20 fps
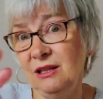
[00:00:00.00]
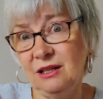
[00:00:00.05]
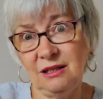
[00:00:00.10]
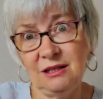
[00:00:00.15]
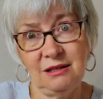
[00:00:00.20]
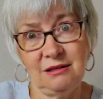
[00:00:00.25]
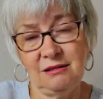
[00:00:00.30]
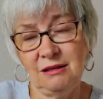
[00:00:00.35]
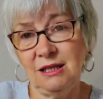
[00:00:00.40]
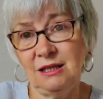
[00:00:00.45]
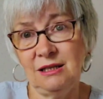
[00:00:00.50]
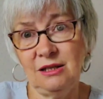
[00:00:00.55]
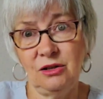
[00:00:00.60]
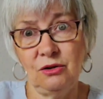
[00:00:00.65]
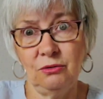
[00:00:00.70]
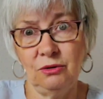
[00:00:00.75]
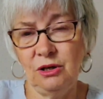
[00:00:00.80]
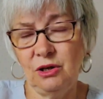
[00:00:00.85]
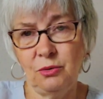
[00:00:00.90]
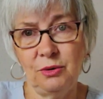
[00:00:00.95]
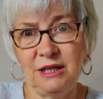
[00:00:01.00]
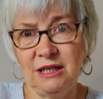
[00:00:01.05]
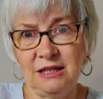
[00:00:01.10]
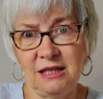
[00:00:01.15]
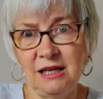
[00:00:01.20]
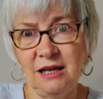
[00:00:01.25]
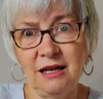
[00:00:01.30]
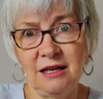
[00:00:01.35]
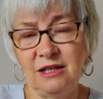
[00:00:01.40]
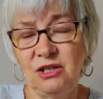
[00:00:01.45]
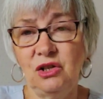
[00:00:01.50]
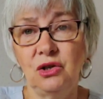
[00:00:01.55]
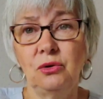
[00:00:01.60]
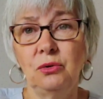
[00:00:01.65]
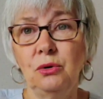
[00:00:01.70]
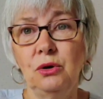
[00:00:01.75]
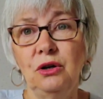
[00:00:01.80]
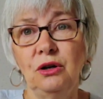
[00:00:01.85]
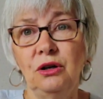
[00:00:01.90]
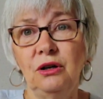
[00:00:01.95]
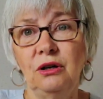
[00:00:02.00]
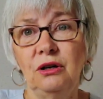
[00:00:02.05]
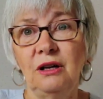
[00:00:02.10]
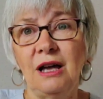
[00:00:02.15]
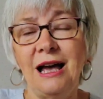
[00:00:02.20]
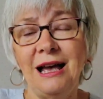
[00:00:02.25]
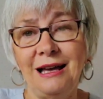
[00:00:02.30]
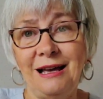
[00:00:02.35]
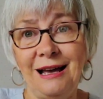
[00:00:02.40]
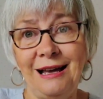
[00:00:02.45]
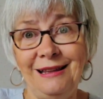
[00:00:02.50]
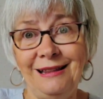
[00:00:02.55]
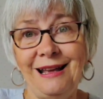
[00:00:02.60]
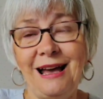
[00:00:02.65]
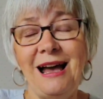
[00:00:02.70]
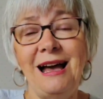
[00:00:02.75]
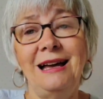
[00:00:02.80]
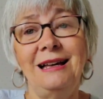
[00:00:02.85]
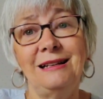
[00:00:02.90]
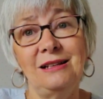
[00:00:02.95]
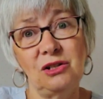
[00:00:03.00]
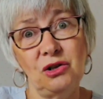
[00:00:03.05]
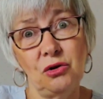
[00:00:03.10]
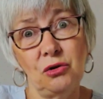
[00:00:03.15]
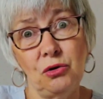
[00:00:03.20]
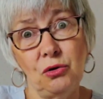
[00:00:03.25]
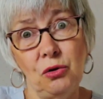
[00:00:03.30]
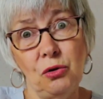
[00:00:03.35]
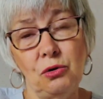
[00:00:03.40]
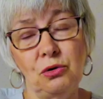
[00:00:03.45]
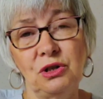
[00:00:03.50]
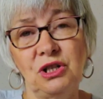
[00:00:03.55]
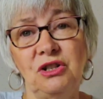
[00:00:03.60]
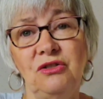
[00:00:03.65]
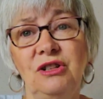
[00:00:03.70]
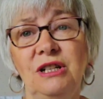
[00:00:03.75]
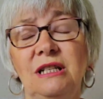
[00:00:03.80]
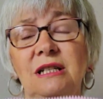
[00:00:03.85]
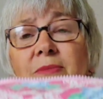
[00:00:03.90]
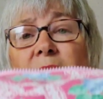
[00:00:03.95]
That's the only quilting I do, either hand or ordinary